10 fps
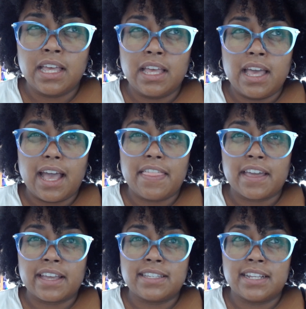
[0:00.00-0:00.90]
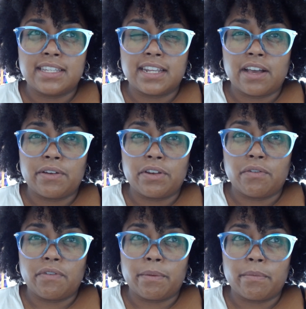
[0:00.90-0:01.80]
I think I sent it out in
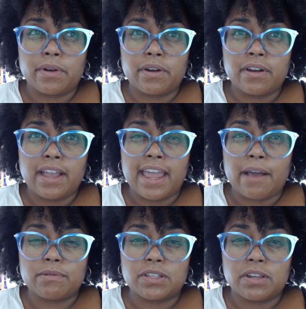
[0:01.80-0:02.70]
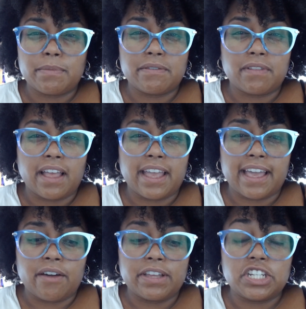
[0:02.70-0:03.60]
November, and I was going to be flying
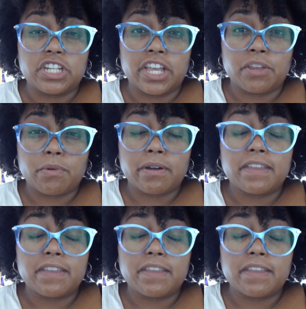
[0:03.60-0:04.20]
out in January.